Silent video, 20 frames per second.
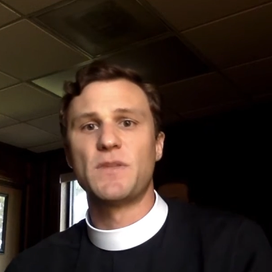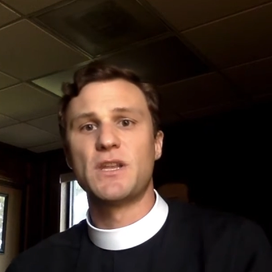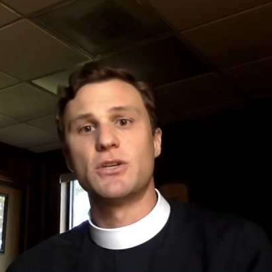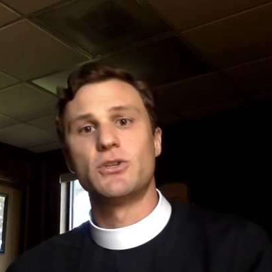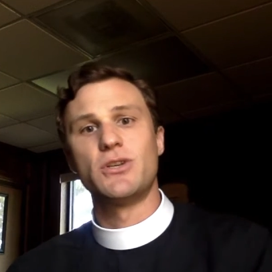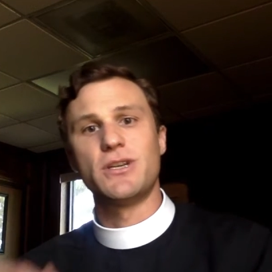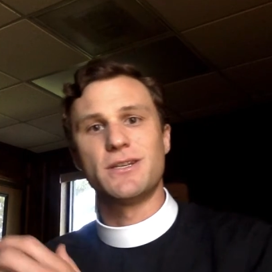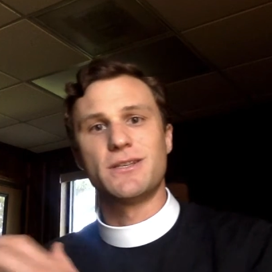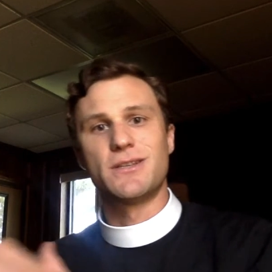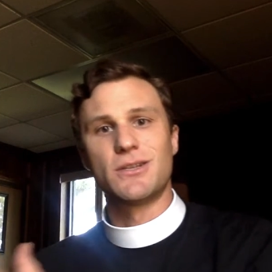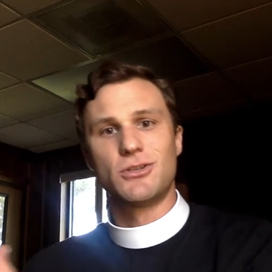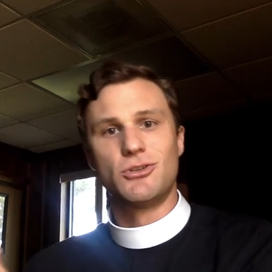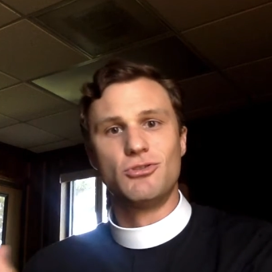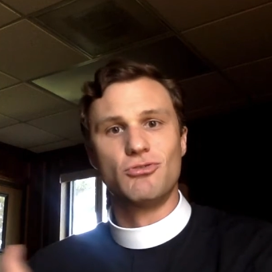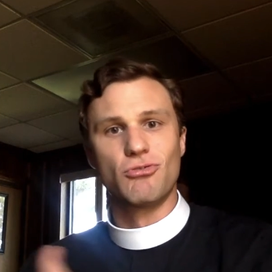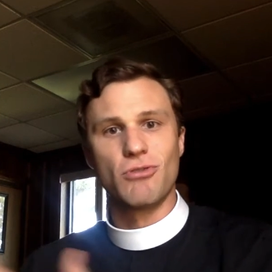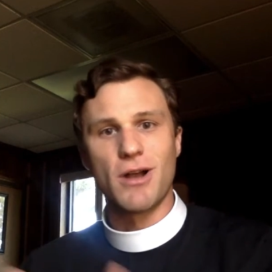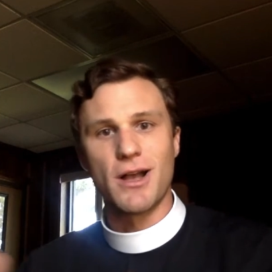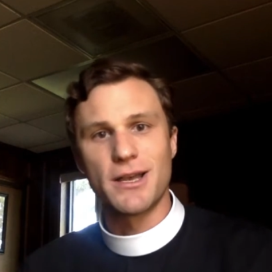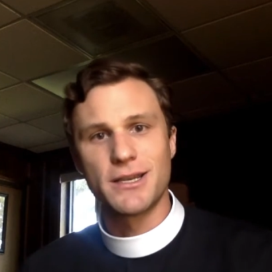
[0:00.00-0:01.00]
Jesus
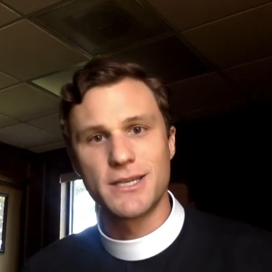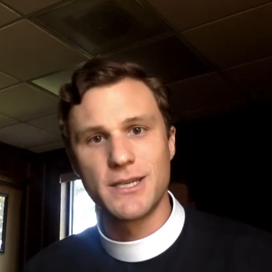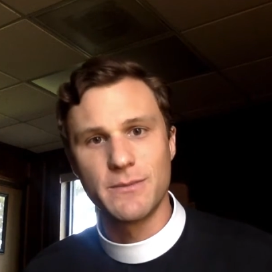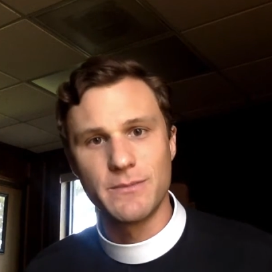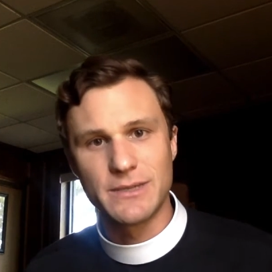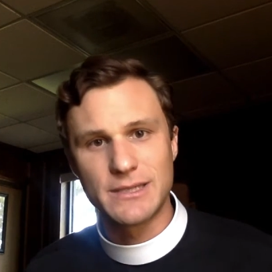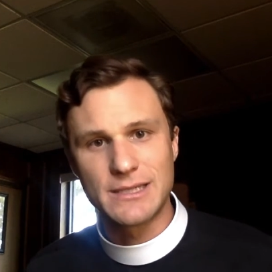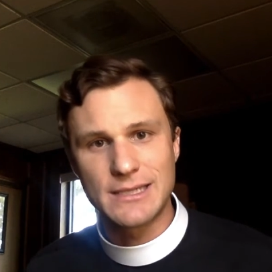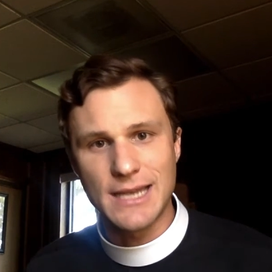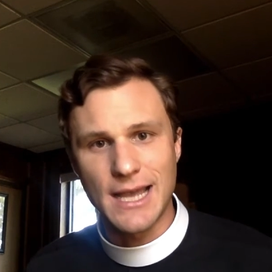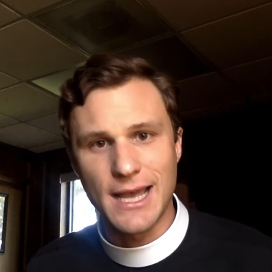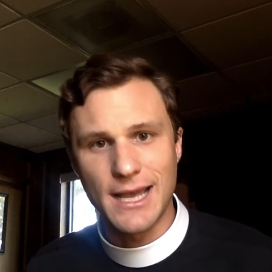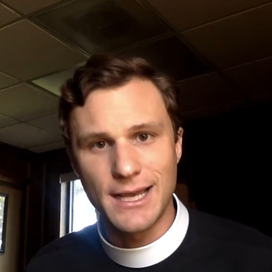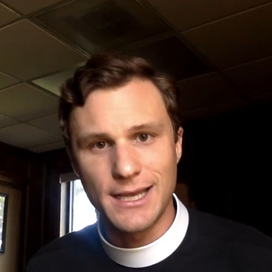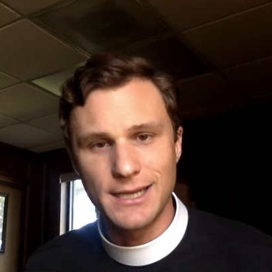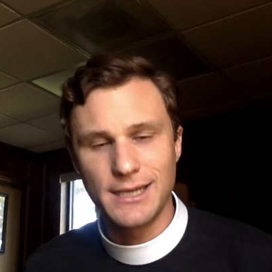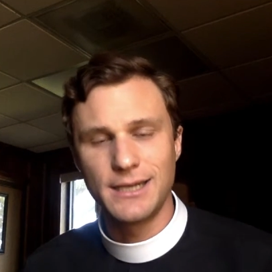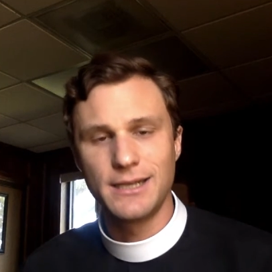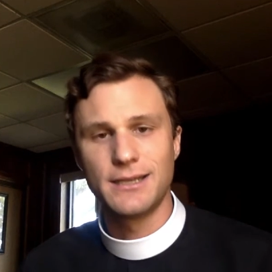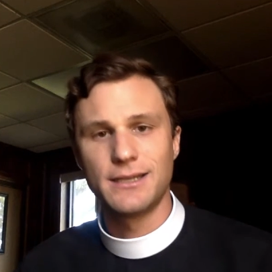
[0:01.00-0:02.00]
draws him
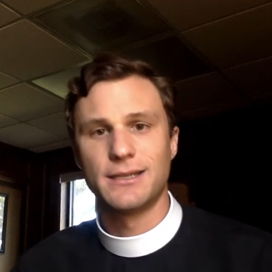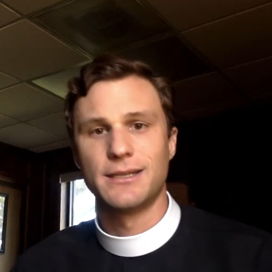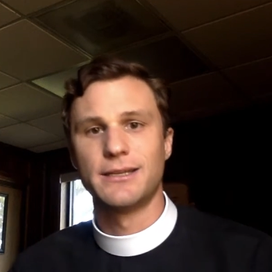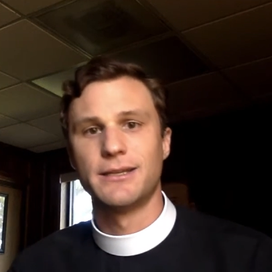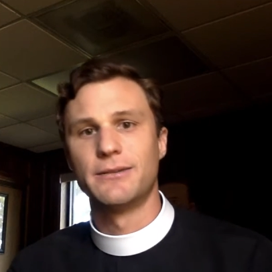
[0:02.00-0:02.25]
aside,